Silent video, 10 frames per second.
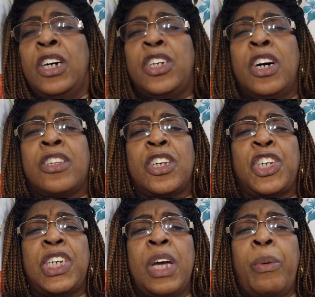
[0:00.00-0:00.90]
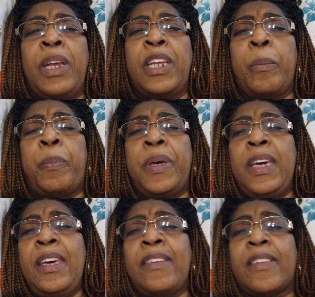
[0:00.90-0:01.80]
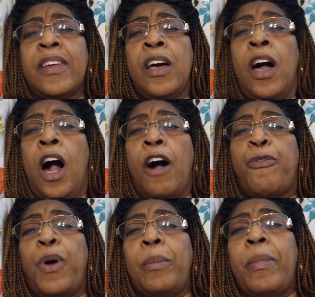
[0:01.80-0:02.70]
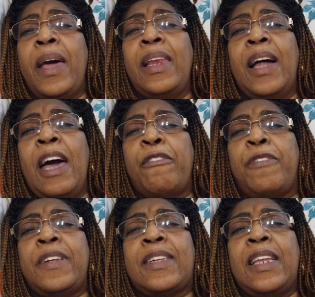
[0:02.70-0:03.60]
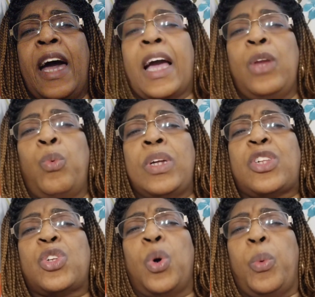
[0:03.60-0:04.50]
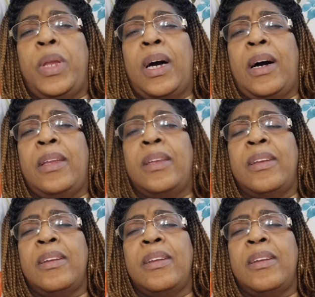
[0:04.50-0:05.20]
just to share a little piece of what my life is like and what's going on.